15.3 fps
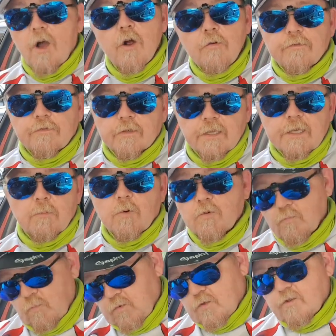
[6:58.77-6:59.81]
hopefully
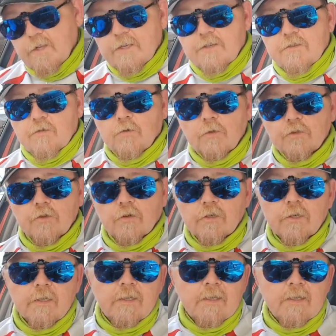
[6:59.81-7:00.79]
once this is all done,